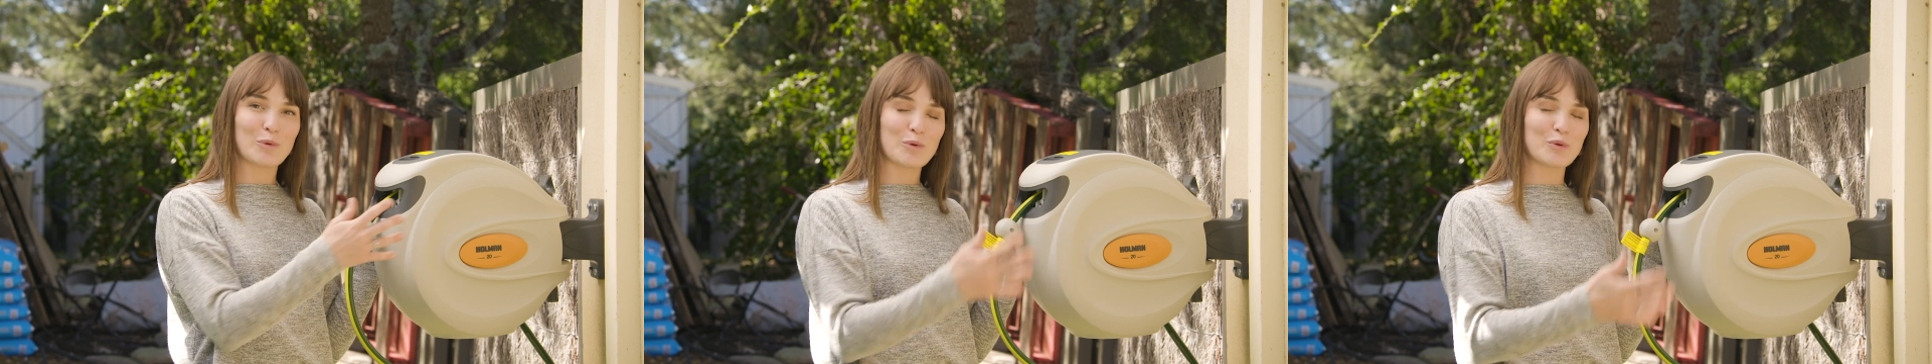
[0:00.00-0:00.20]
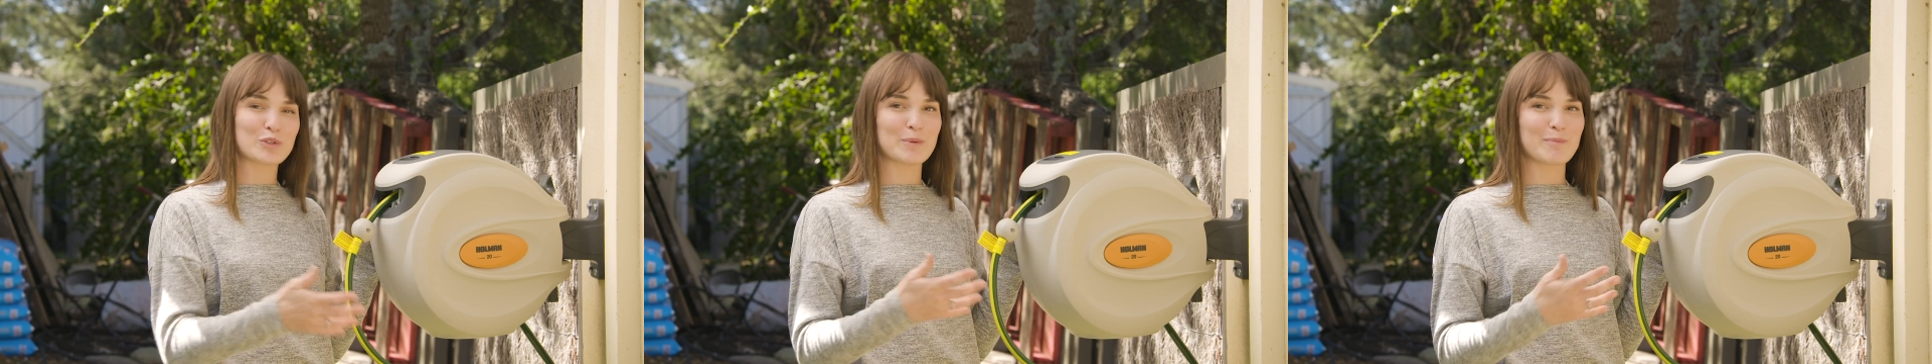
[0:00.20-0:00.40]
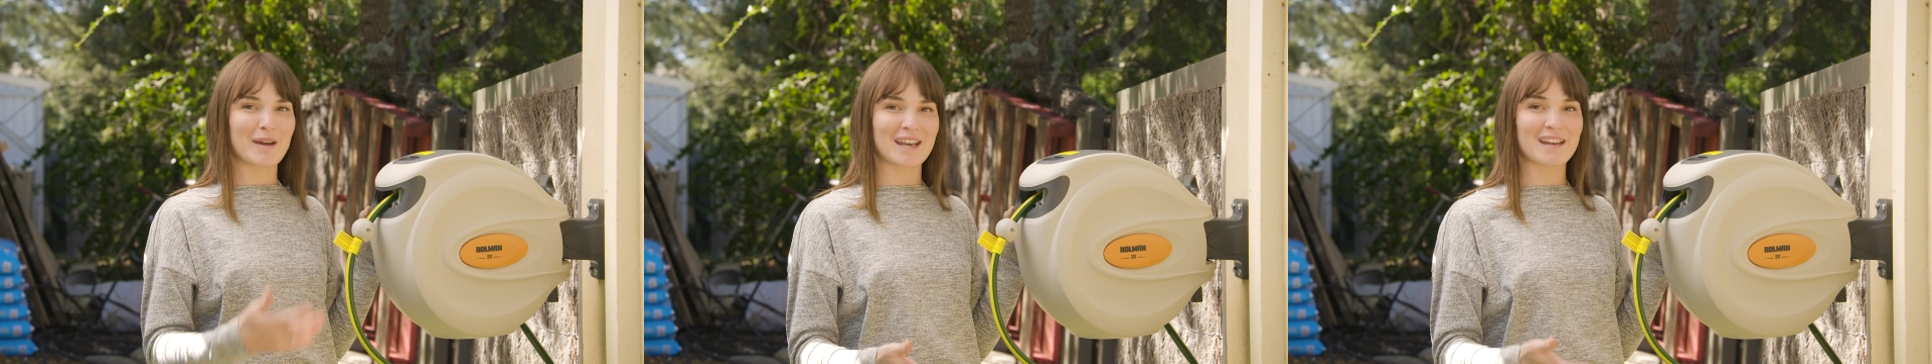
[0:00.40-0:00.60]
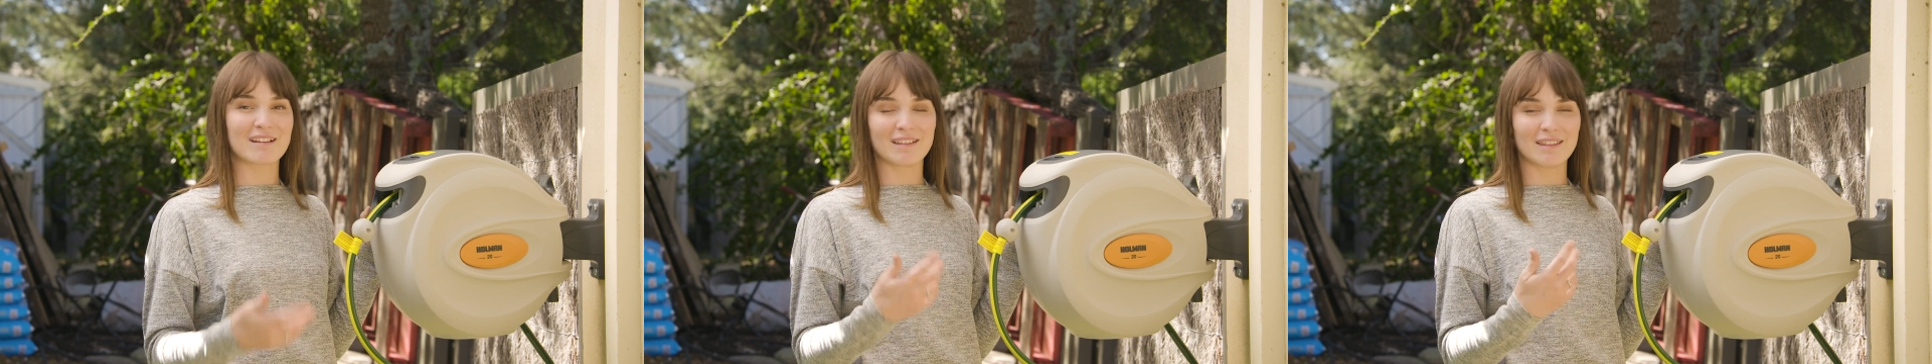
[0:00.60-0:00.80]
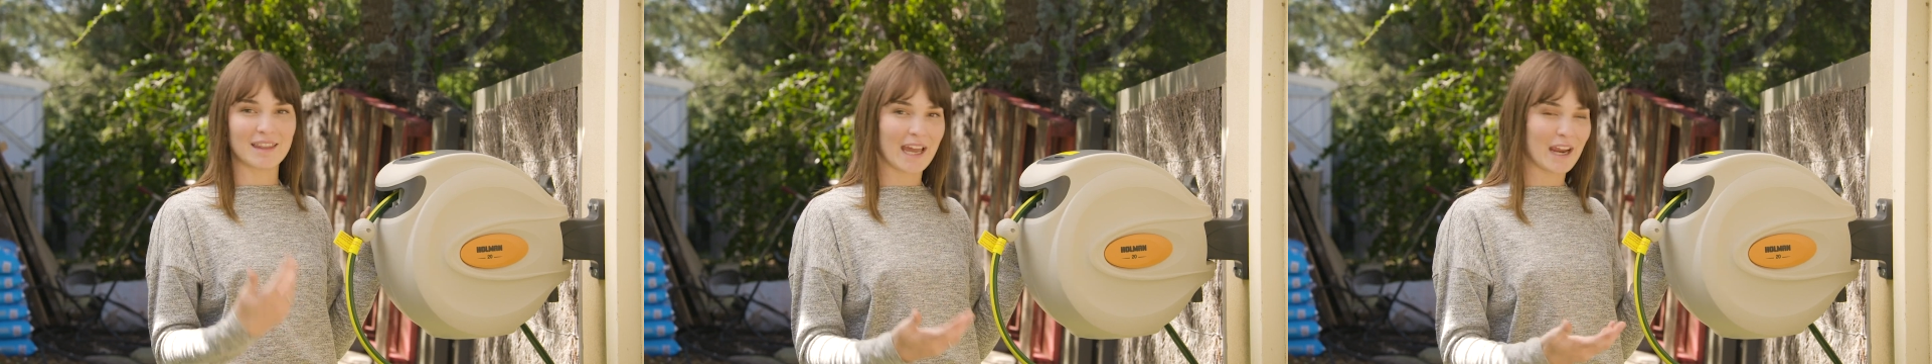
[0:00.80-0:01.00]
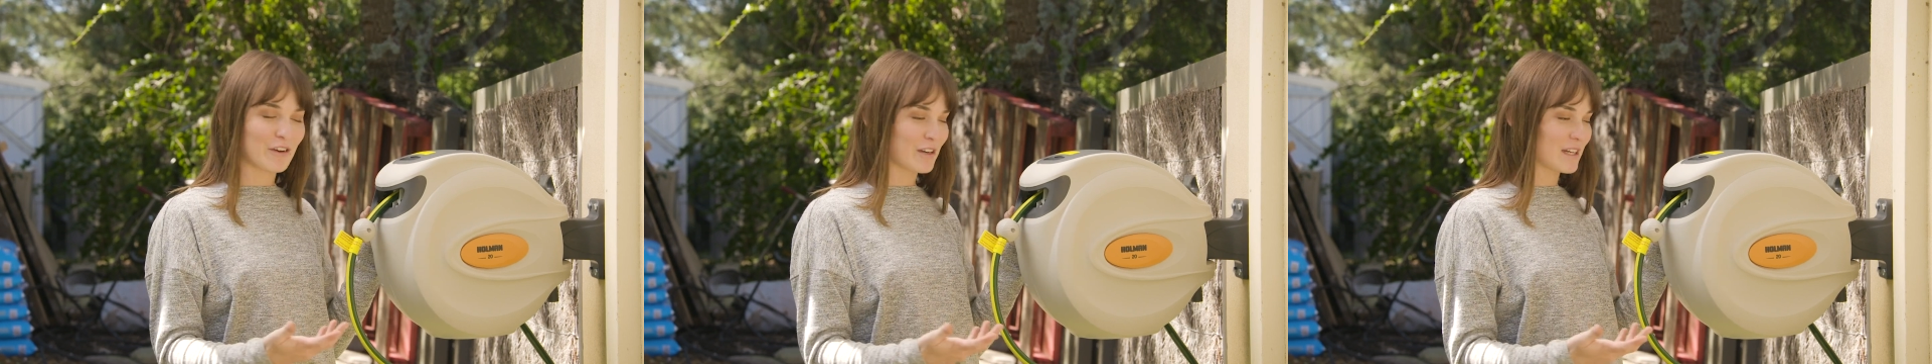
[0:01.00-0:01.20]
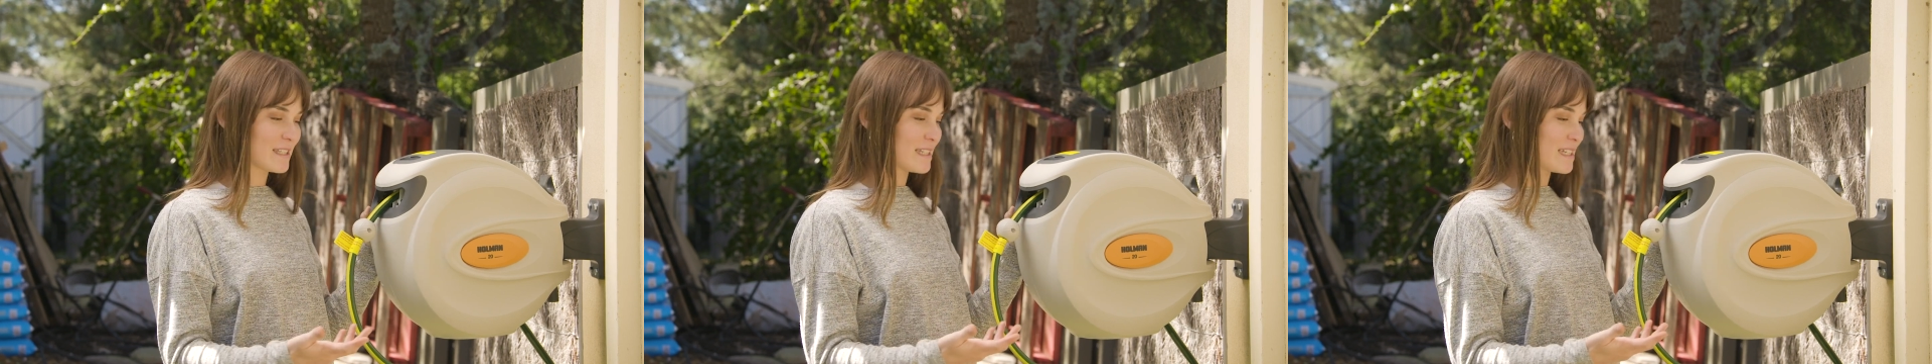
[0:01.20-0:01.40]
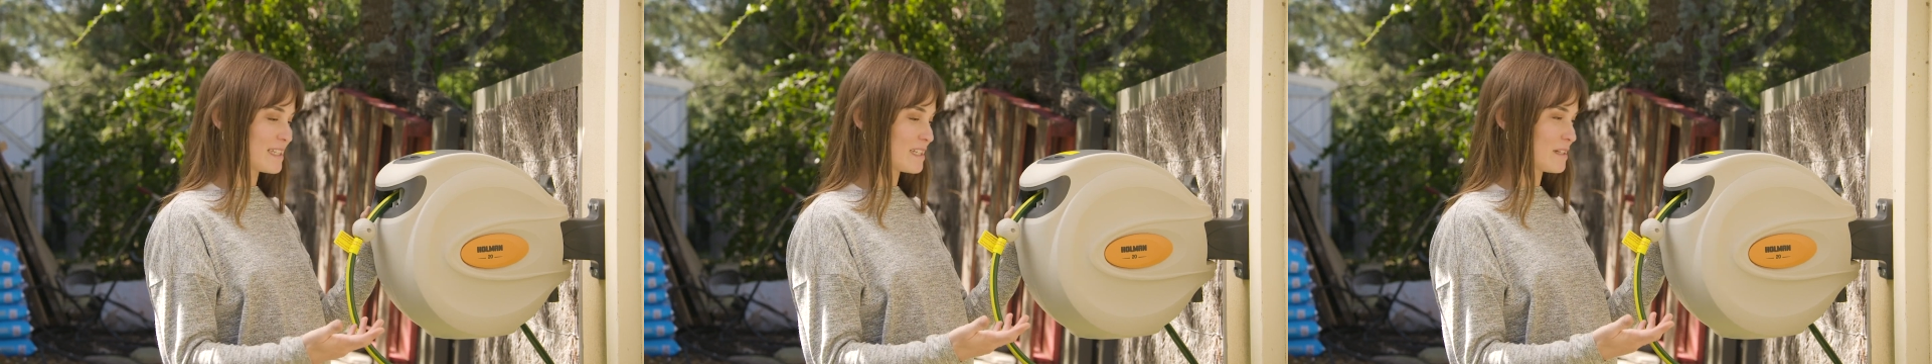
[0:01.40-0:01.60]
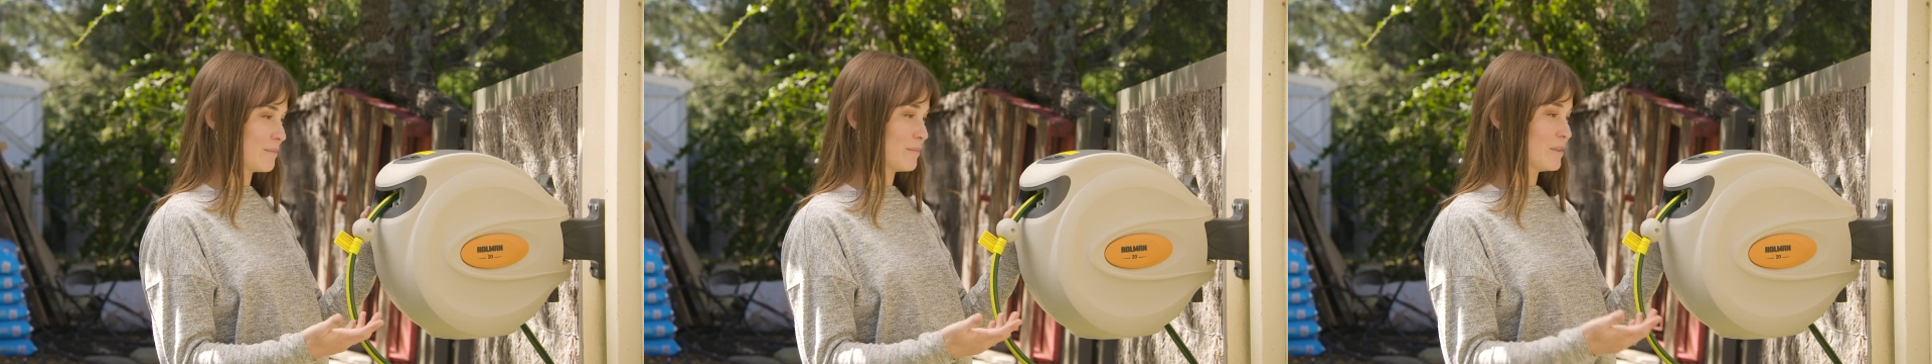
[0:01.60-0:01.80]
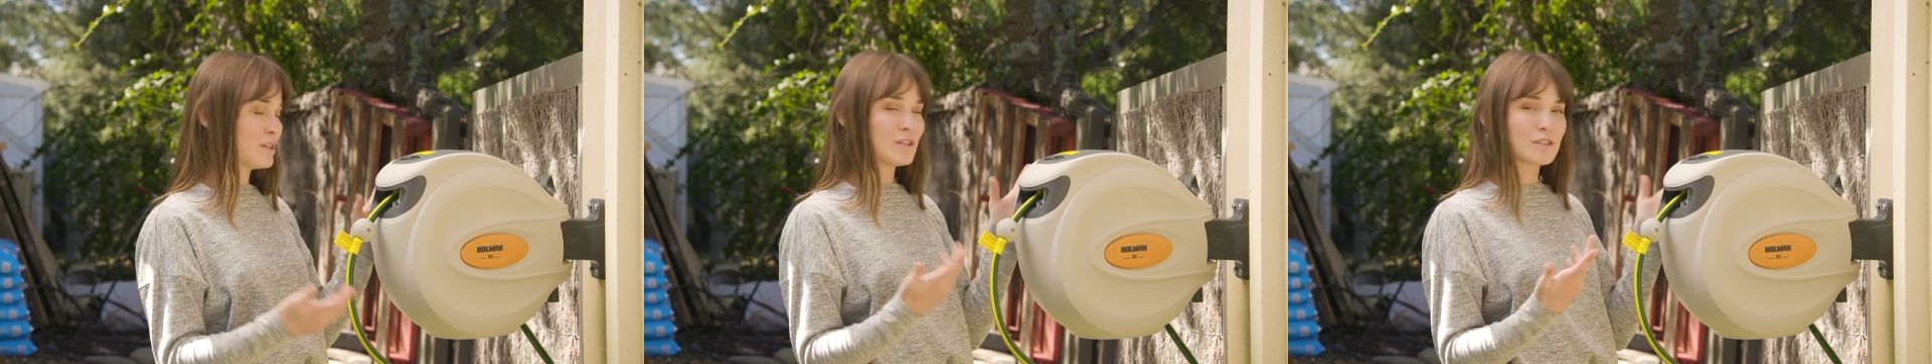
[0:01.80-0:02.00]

automatic layering system.